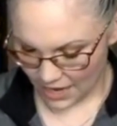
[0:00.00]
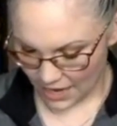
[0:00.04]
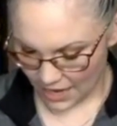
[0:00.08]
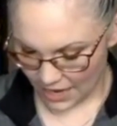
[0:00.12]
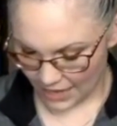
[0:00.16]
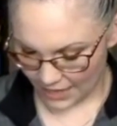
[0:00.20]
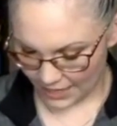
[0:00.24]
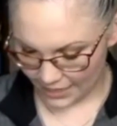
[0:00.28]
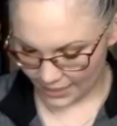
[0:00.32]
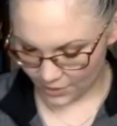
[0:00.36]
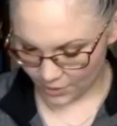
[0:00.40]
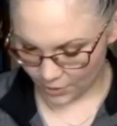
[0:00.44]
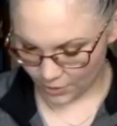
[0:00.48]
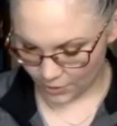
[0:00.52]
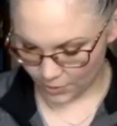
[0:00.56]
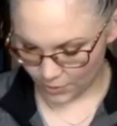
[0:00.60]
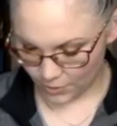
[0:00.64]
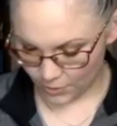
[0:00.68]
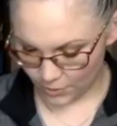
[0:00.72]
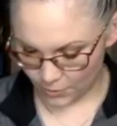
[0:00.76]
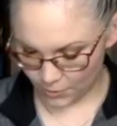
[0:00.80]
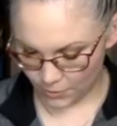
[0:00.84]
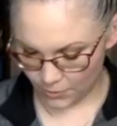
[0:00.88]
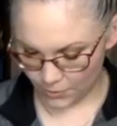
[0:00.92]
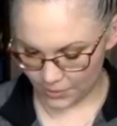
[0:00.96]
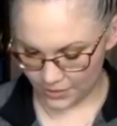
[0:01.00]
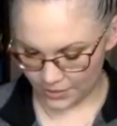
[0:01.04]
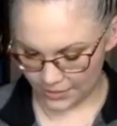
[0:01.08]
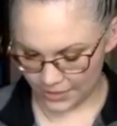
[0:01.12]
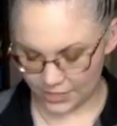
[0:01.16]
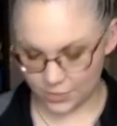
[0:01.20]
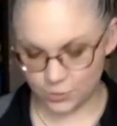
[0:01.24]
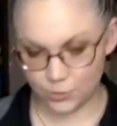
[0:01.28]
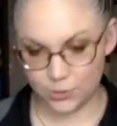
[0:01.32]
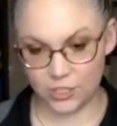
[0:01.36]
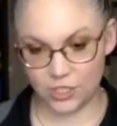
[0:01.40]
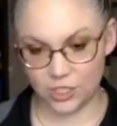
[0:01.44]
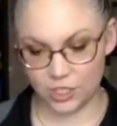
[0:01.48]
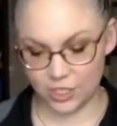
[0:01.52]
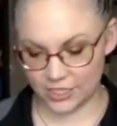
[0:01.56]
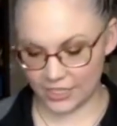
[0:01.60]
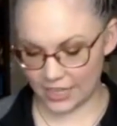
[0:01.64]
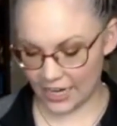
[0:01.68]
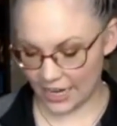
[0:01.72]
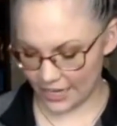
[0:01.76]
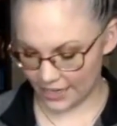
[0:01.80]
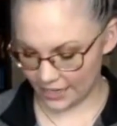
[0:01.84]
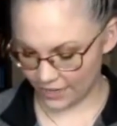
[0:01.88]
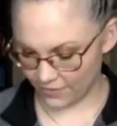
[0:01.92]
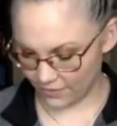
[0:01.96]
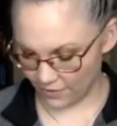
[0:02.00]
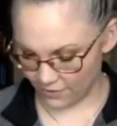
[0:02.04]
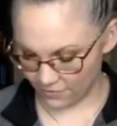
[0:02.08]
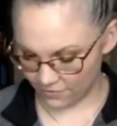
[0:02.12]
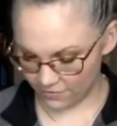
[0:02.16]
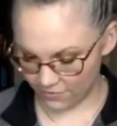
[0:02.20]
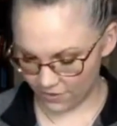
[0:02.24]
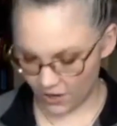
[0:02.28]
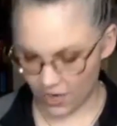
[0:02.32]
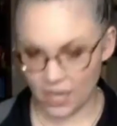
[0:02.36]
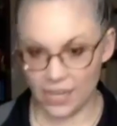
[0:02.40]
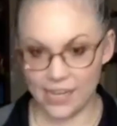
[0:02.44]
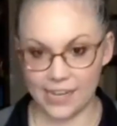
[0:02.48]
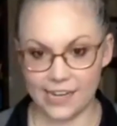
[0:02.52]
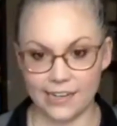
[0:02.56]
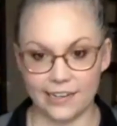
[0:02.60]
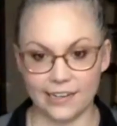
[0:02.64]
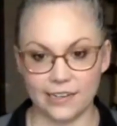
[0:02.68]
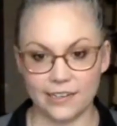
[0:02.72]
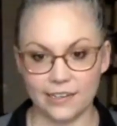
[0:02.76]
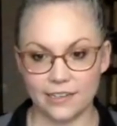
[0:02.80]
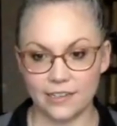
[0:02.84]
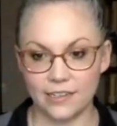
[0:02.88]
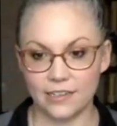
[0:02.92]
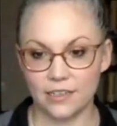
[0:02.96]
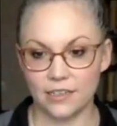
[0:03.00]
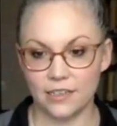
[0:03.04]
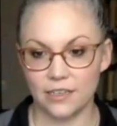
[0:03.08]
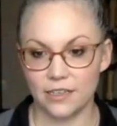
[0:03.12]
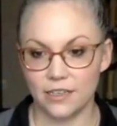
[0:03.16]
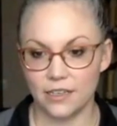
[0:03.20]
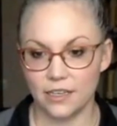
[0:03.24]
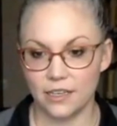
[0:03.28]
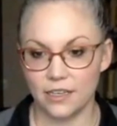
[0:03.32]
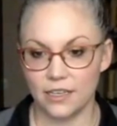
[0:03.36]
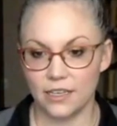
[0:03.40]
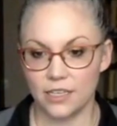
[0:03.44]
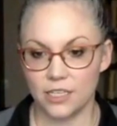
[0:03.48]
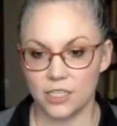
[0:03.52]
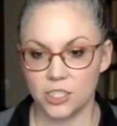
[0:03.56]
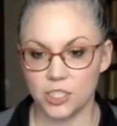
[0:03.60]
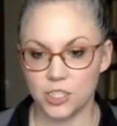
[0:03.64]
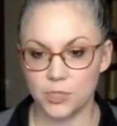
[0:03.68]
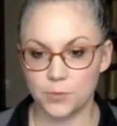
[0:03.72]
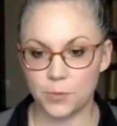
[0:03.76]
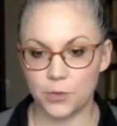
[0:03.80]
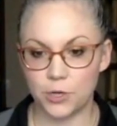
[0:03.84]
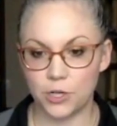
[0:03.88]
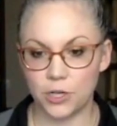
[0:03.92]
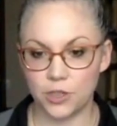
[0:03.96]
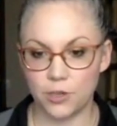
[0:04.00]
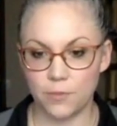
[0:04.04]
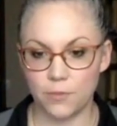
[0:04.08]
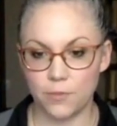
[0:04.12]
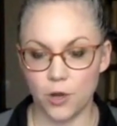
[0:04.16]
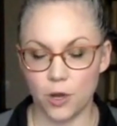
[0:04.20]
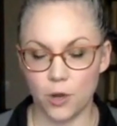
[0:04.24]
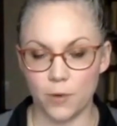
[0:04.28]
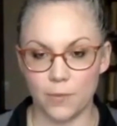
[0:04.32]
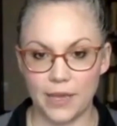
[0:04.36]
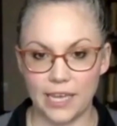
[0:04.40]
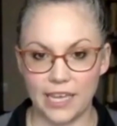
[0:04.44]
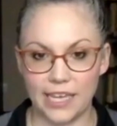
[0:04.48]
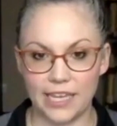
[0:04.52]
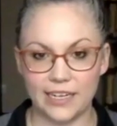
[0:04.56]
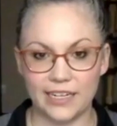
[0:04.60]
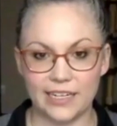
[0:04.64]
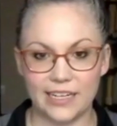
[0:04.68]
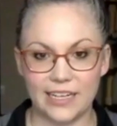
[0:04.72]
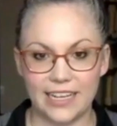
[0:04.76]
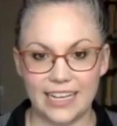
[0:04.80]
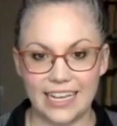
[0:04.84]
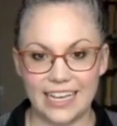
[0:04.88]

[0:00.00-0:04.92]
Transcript: I know this was just kind of a fun spur of the moment.